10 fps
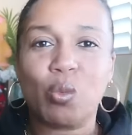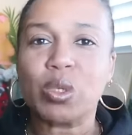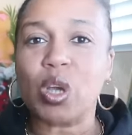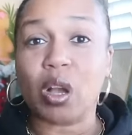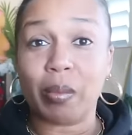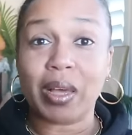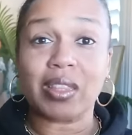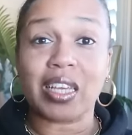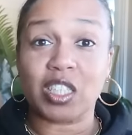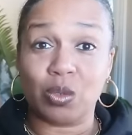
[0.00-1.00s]
We'll talk about
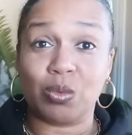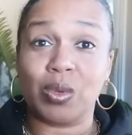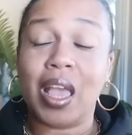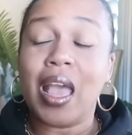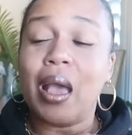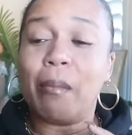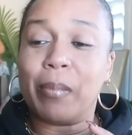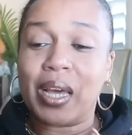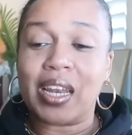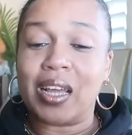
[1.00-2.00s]
that soon.
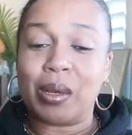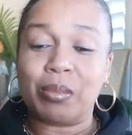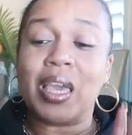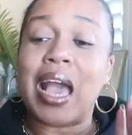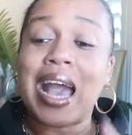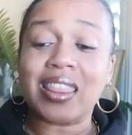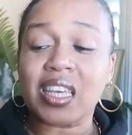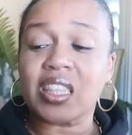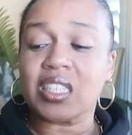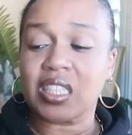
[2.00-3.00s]
But um, yeah, I
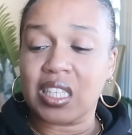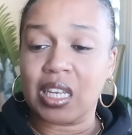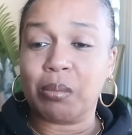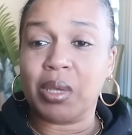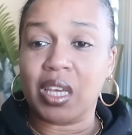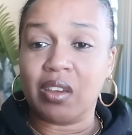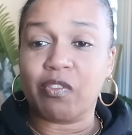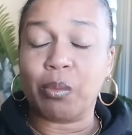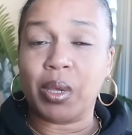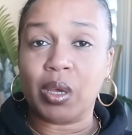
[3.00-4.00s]
think this is gonna be
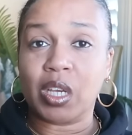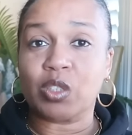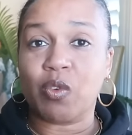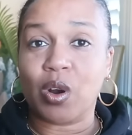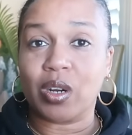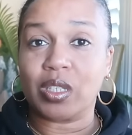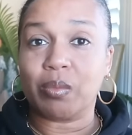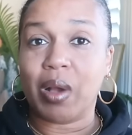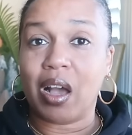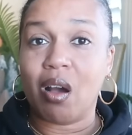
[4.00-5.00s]
it for me as far as
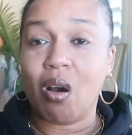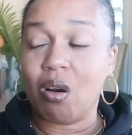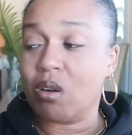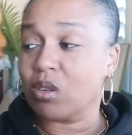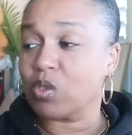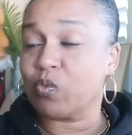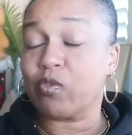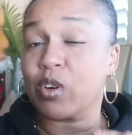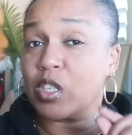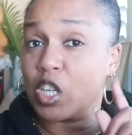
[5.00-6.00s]
my hauls
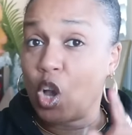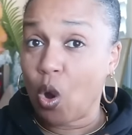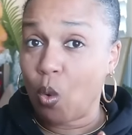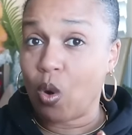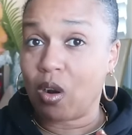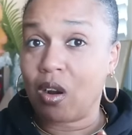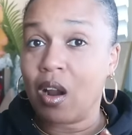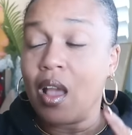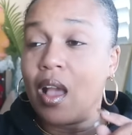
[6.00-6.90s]
for decor.